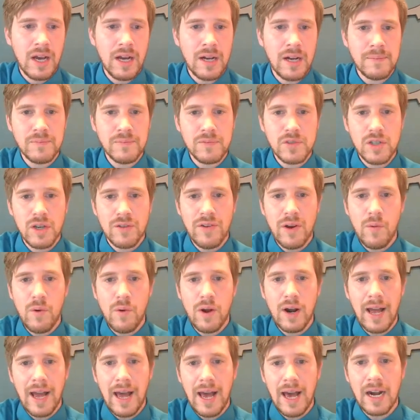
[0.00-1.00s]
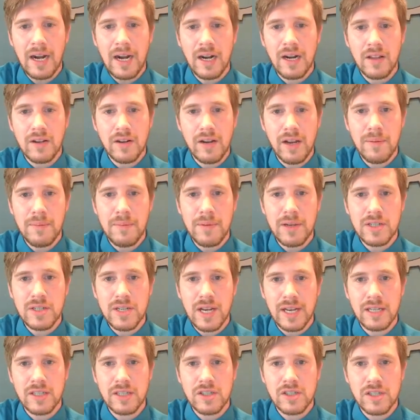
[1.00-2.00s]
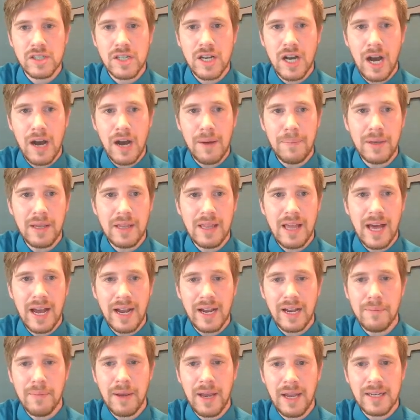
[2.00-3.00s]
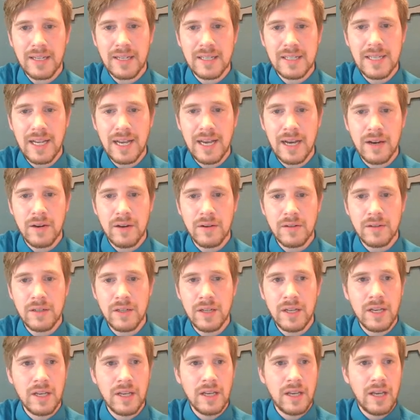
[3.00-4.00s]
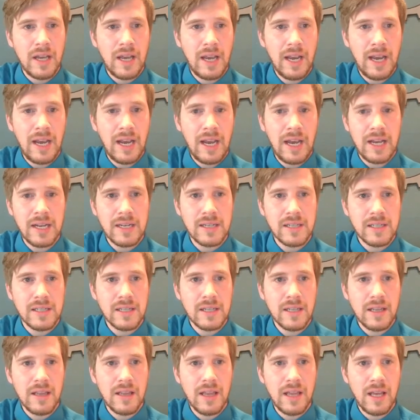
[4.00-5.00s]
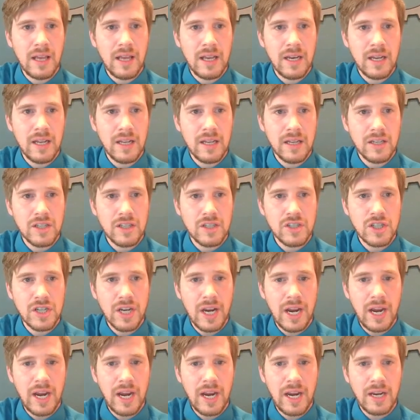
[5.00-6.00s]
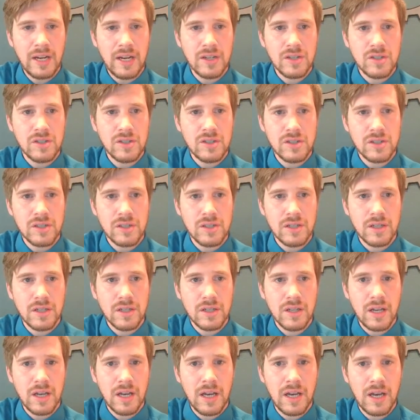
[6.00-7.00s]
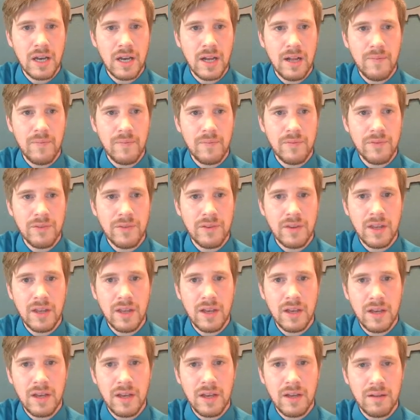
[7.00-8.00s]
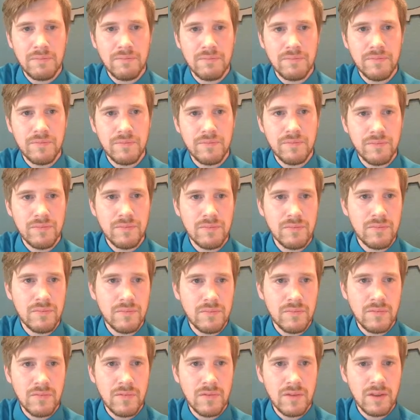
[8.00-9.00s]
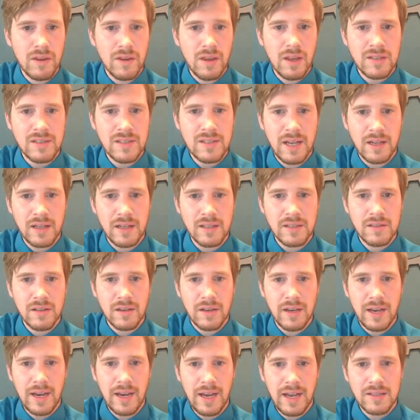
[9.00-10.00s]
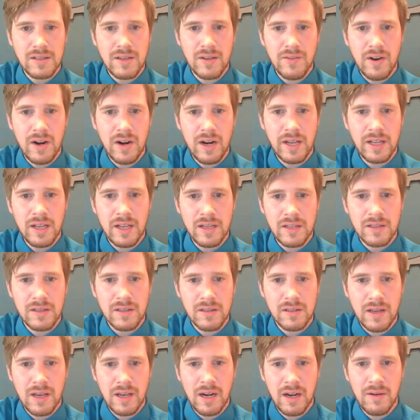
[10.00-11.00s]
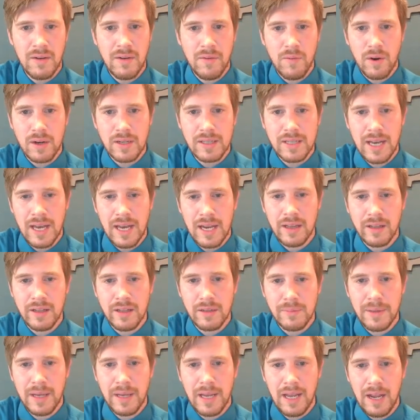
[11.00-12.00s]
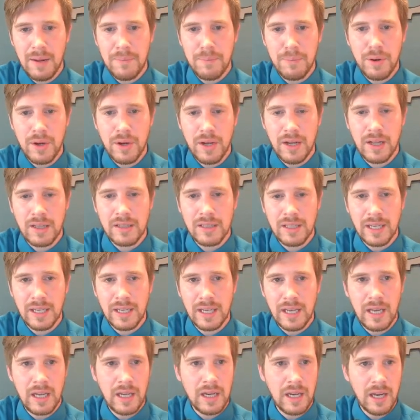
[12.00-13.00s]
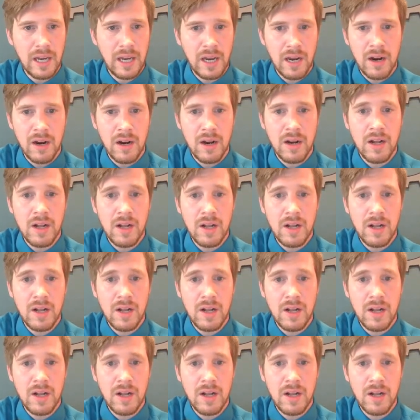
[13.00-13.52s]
So if I want to add another image, I can just copy that command down and then change the cell it's looking at. So I've already kind of worked ahead a little bit and put a link in here